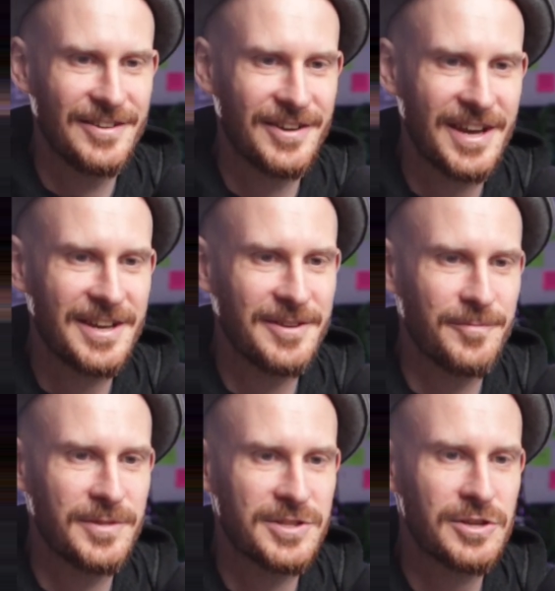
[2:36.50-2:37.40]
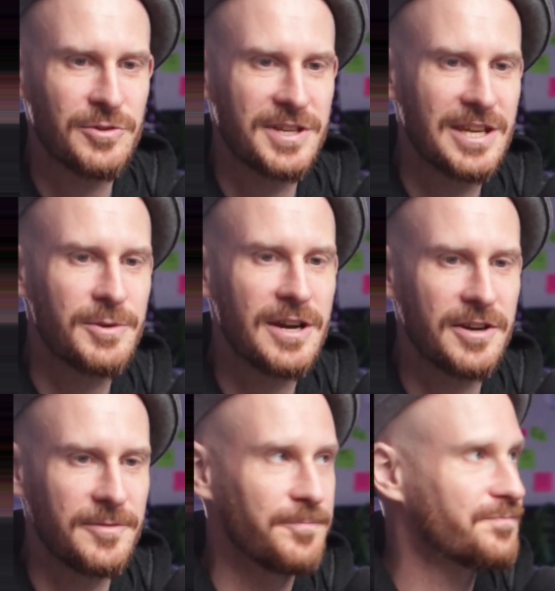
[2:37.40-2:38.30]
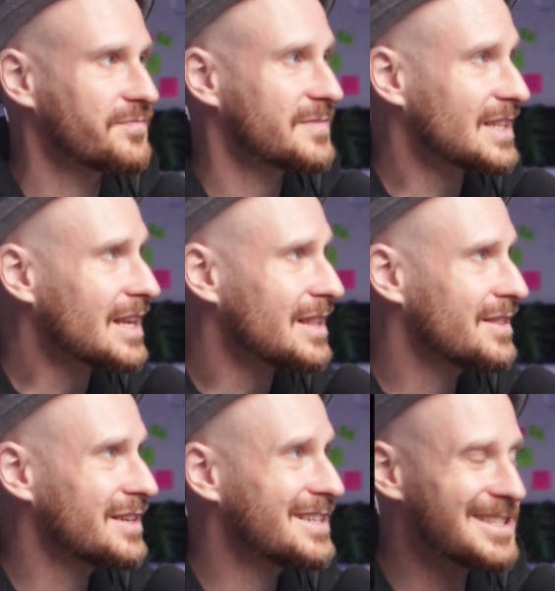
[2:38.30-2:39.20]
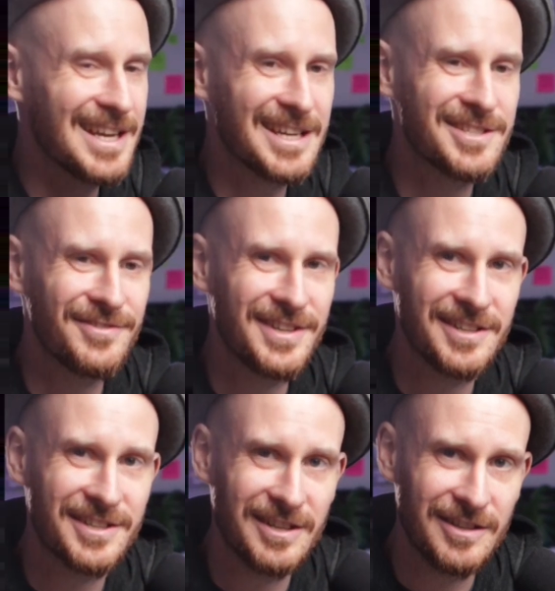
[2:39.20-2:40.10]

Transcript: Okay, so here we are. The text field